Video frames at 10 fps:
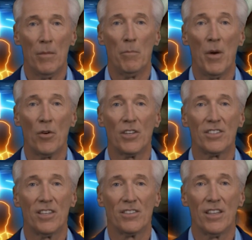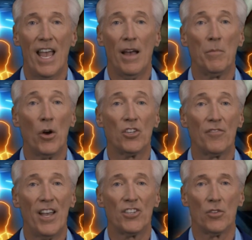bonuses, and
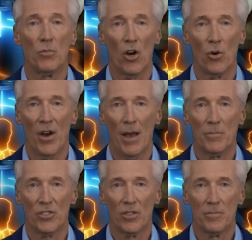motivation programs.